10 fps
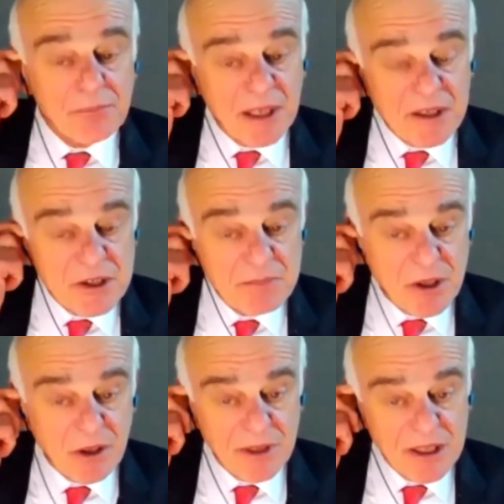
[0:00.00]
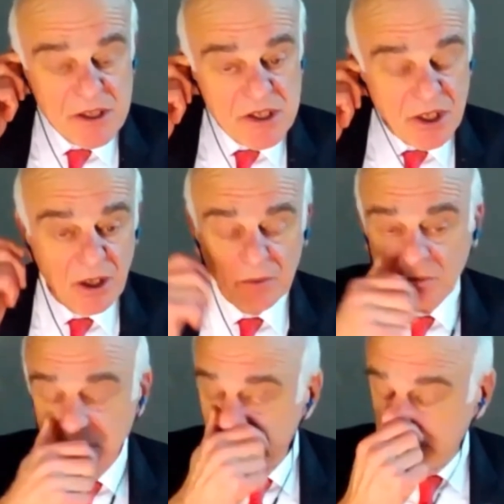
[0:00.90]
make some comments
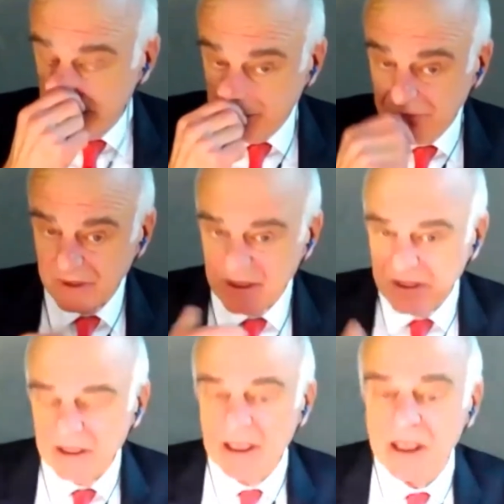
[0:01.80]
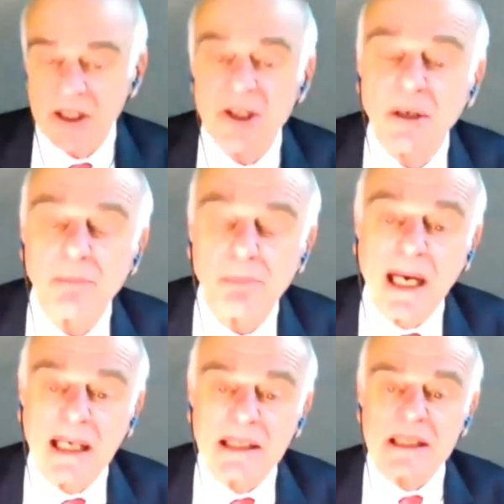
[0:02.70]
on really leadership
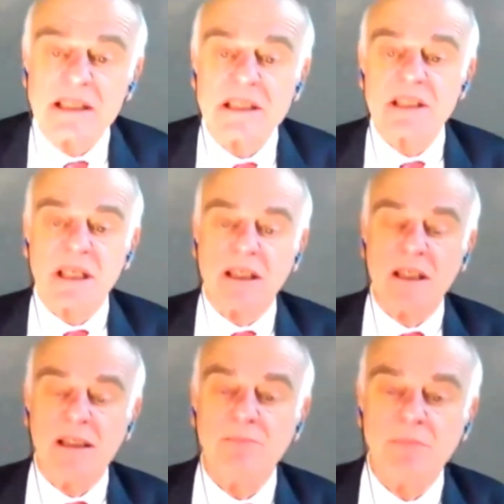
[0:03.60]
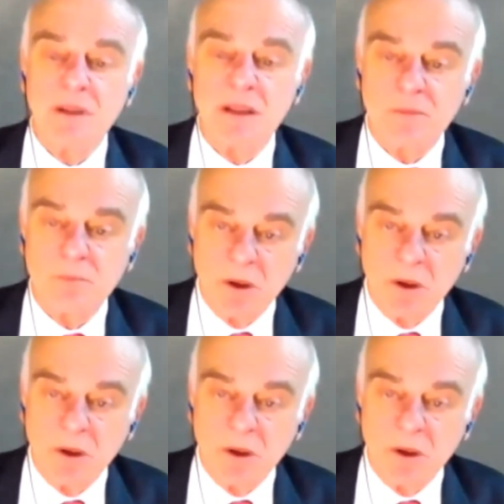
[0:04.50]
at this time and